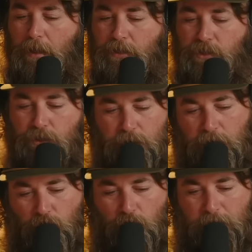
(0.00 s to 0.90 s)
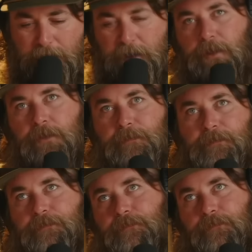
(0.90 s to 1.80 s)
So you're going to want,
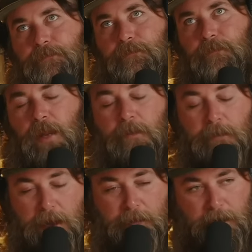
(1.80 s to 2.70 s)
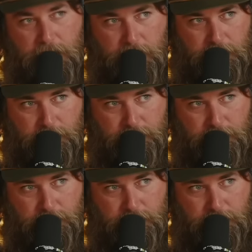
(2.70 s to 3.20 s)
in my opinion,